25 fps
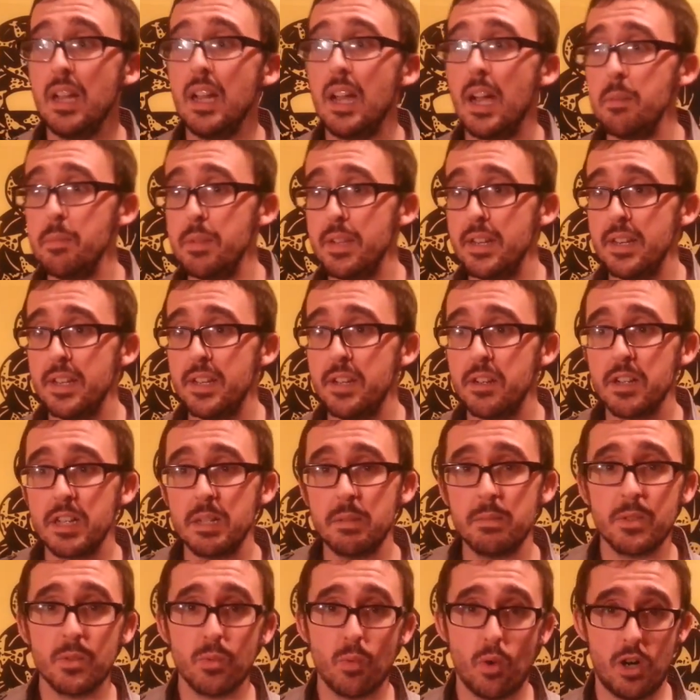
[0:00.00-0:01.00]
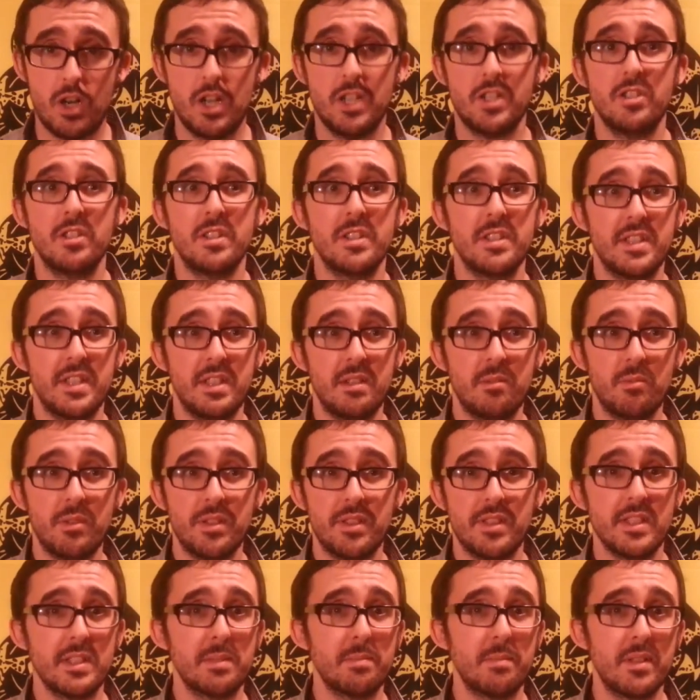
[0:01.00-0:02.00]
I mean, here comes Washington
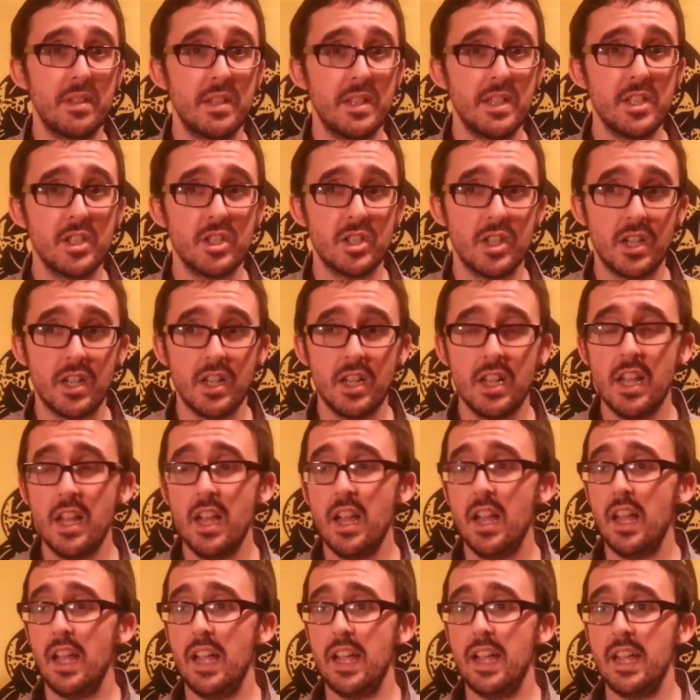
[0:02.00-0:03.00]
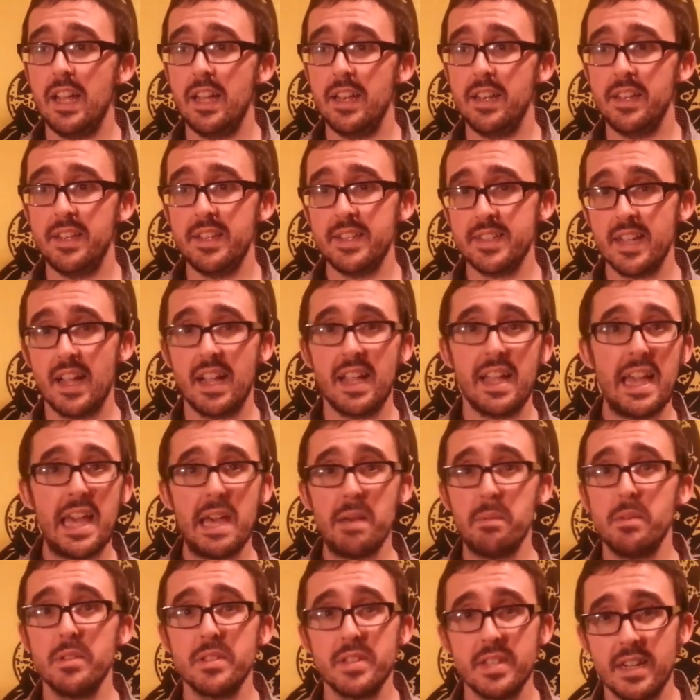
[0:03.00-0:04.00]
with his militia, and he's got
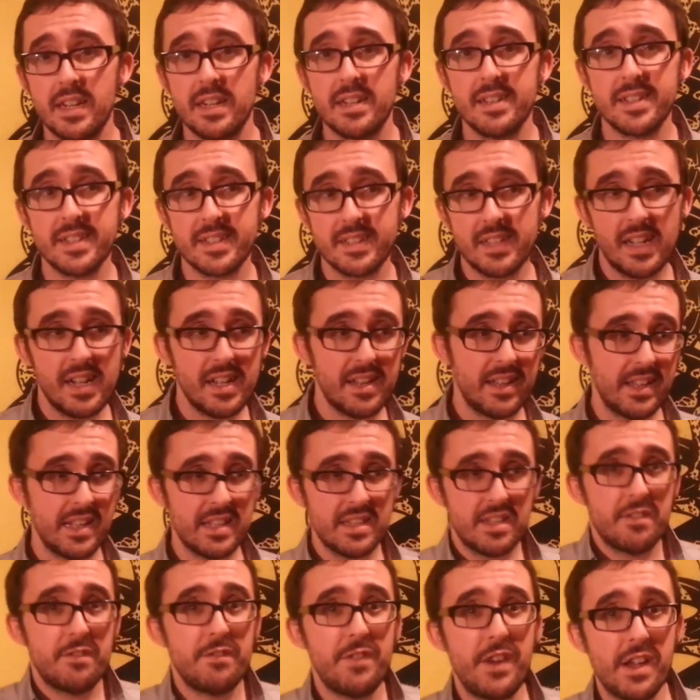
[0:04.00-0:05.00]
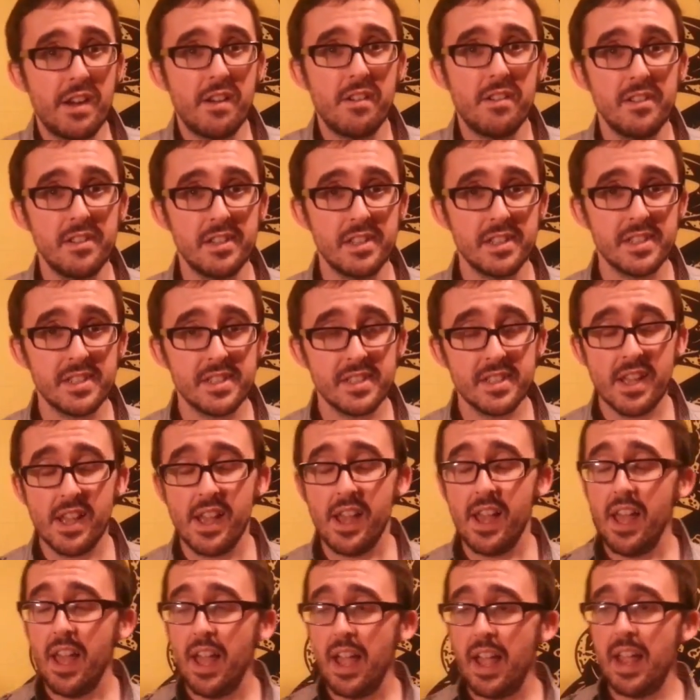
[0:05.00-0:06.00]
Hamilton on his side, they got the Federalists,
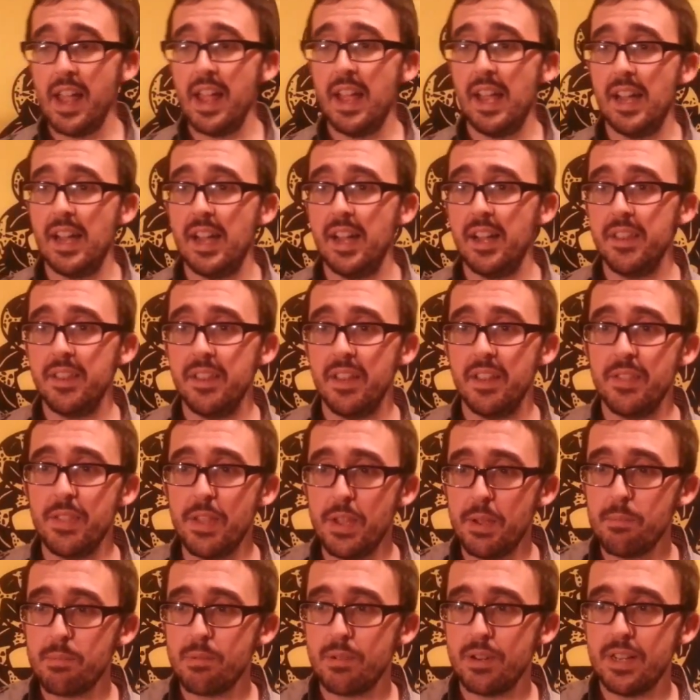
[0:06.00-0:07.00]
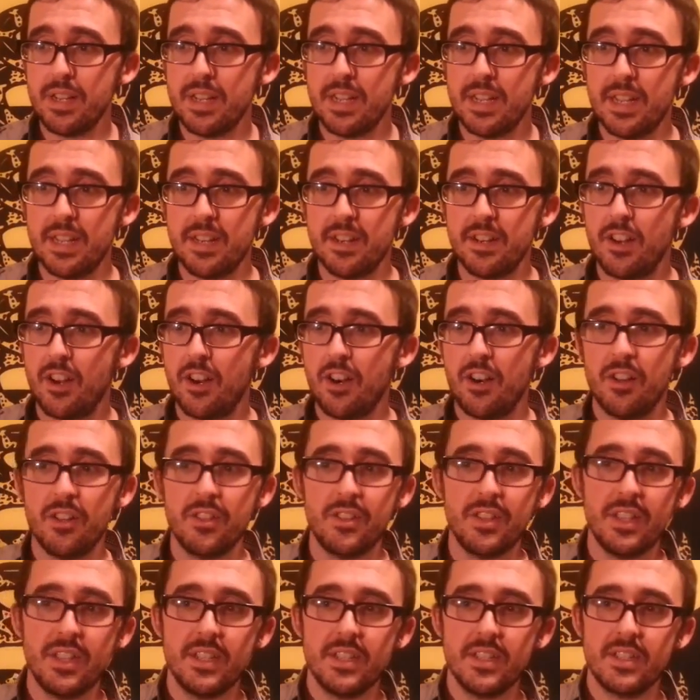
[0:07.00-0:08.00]
and they bring in all
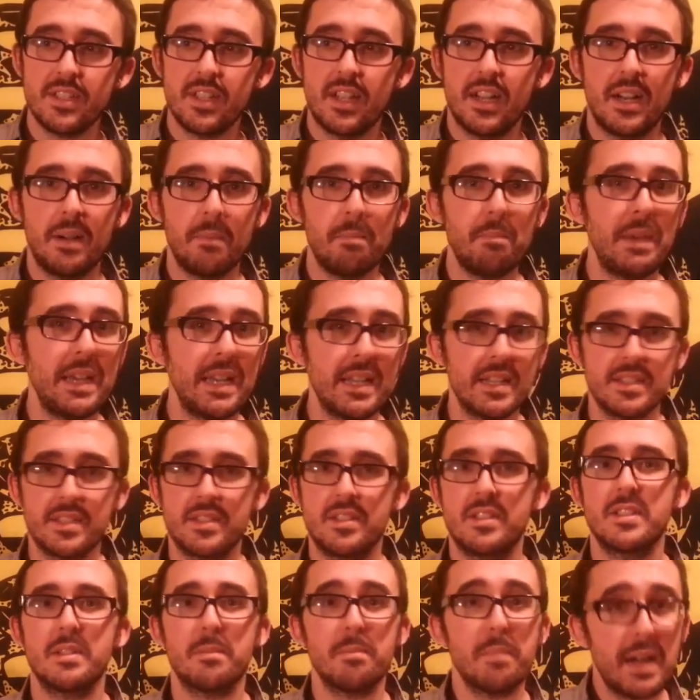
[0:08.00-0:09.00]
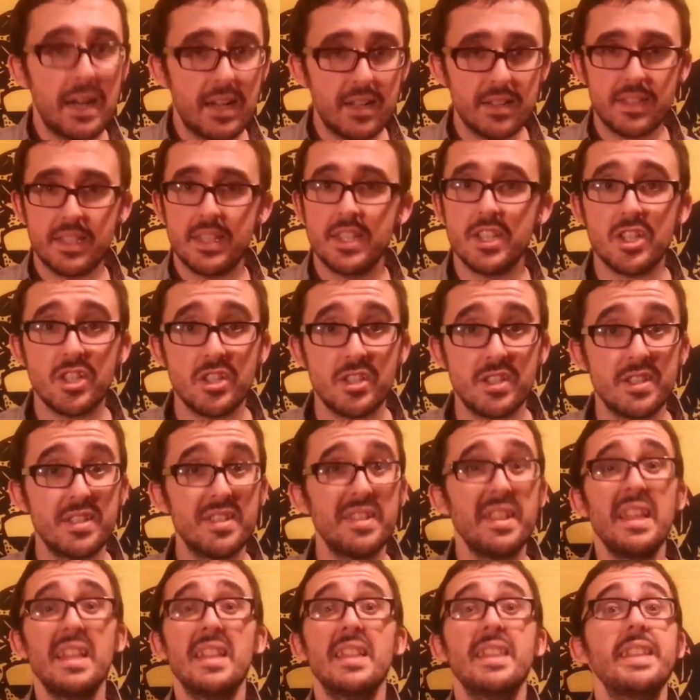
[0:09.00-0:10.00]
these banksters and politicians,
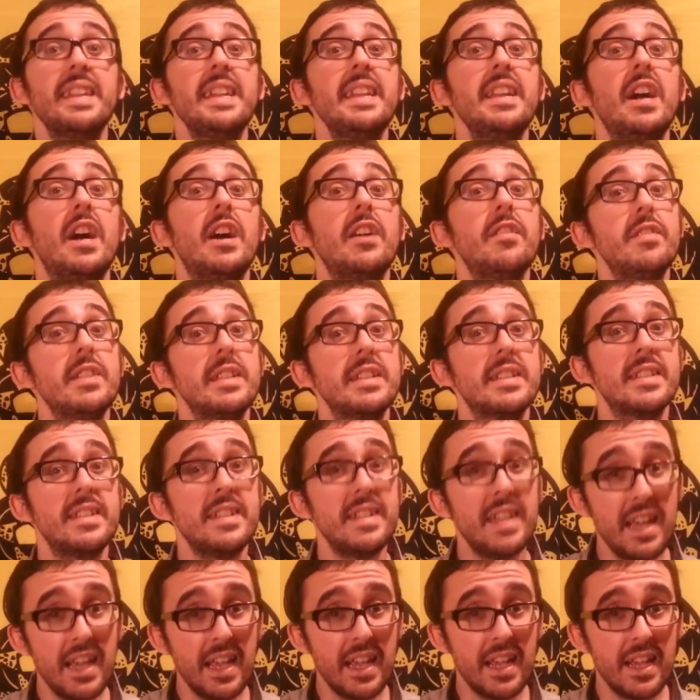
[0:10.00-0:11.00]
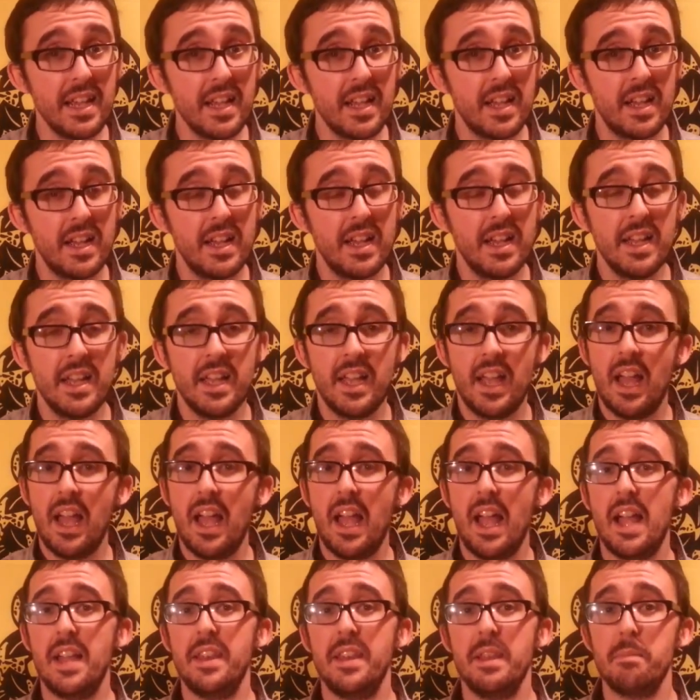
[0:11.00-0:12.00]
the elite of its day,
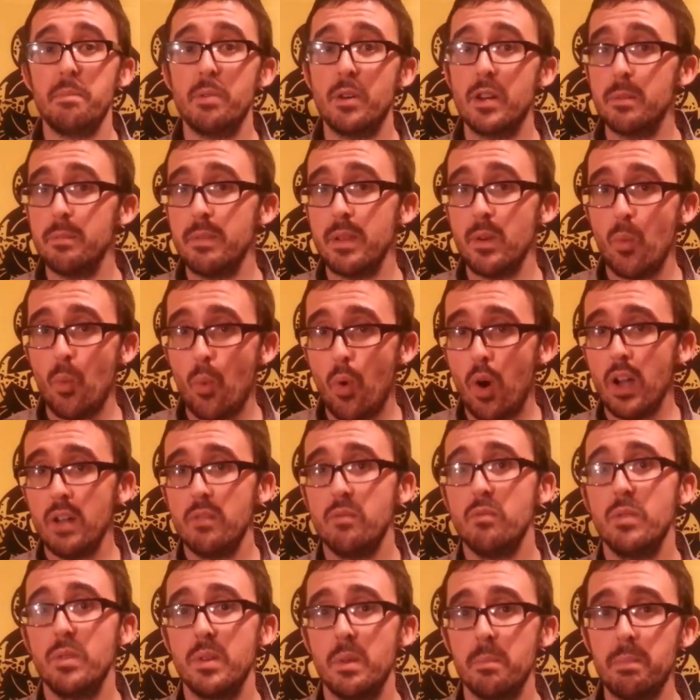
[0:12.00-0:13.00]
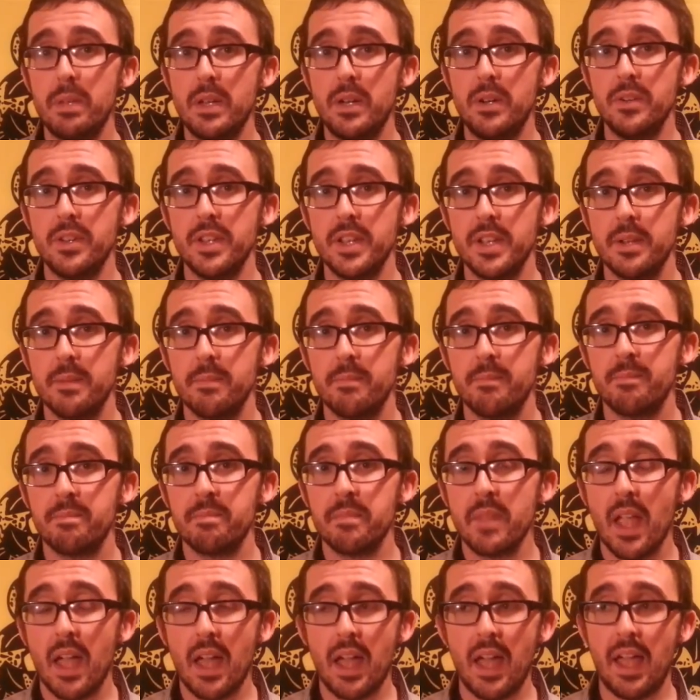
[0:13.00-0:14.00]
and they put them in one building,
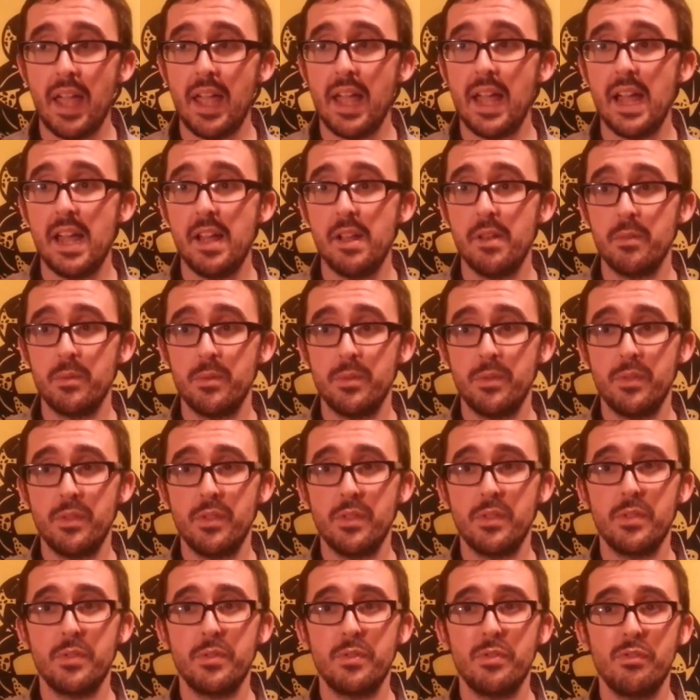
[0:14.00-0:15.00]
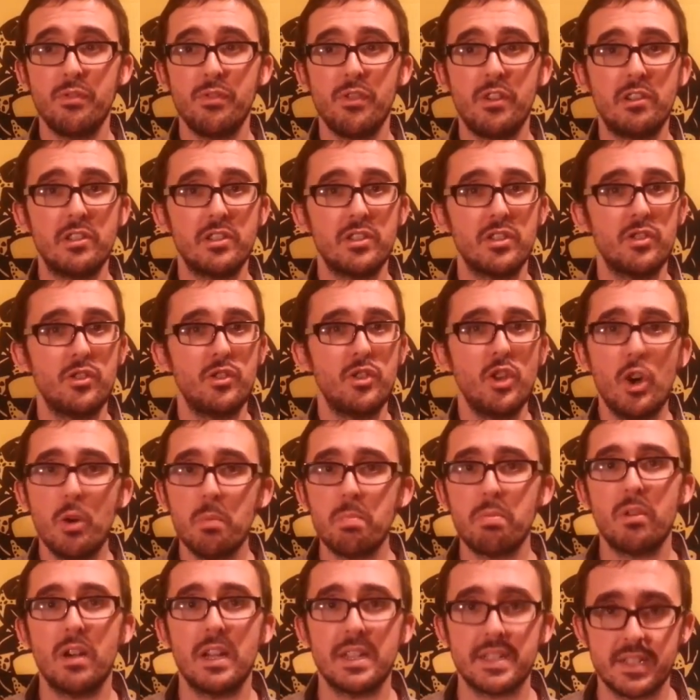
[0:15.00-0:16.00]
and there's no
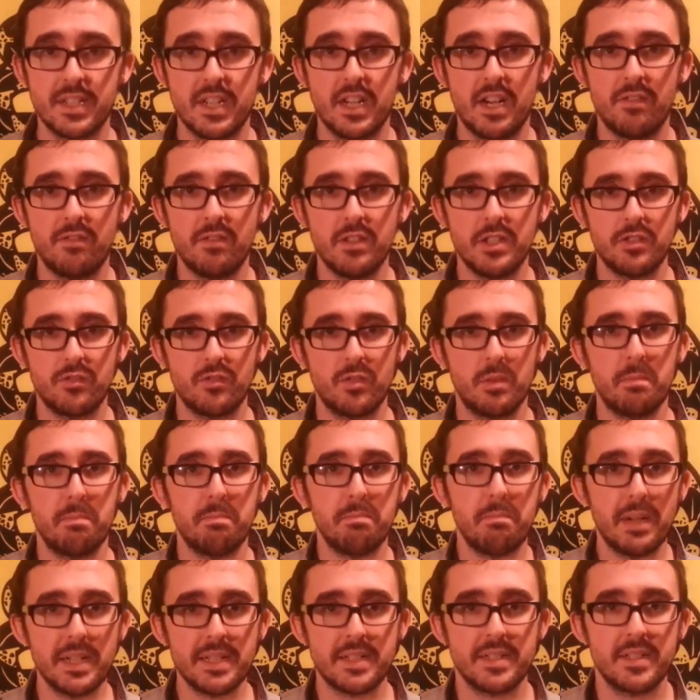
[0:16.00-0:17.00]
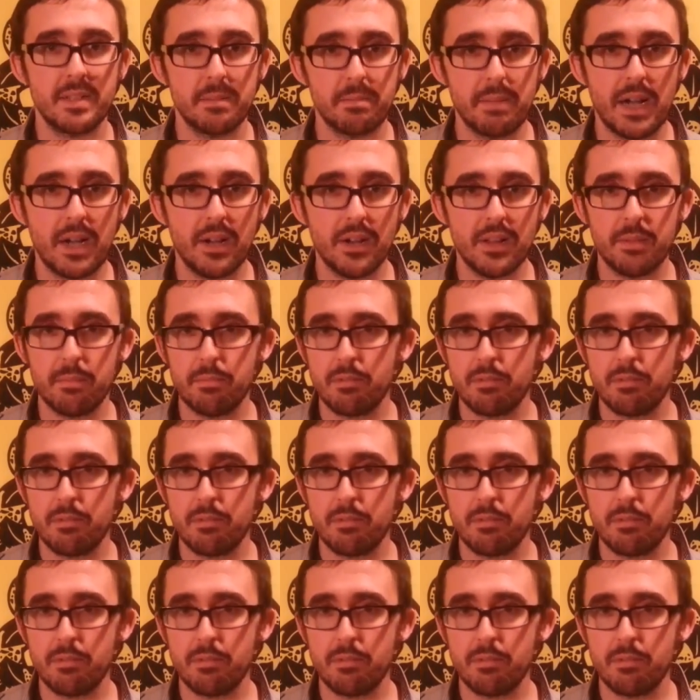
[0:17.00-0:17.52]
press coverage for months about it.